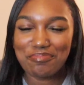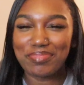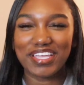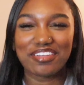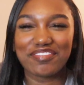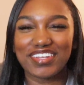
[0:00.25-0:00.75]

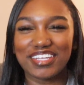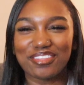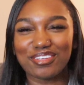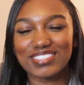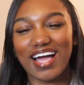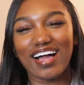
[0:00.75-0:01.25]

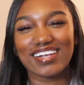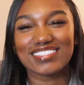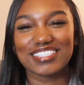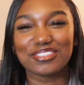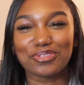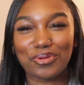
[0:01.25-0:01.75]
Bienvenidos al
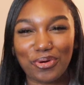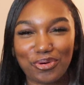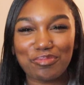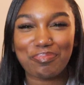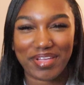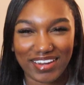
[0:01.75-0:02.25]

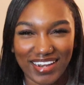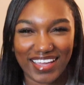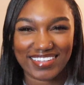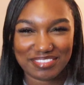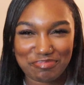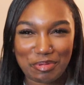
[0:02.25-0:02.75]
Cinturón
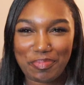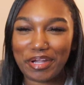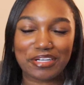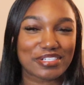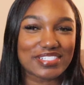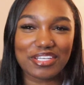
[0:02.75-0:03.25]
Perla.
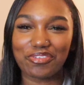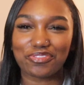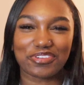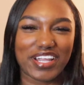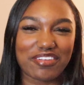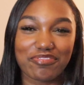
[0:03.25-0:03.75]
Prepare yourself
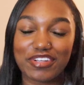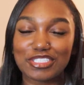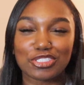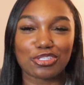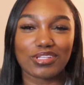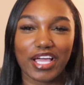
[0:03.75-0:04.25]
for an
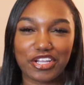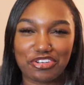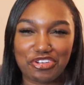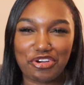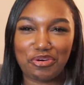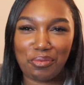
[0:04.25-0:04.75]
adventure like
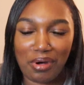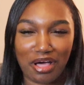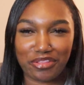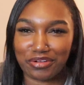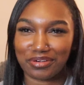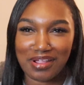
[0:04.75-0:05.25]
no
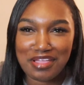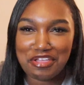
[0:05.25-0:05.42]
other.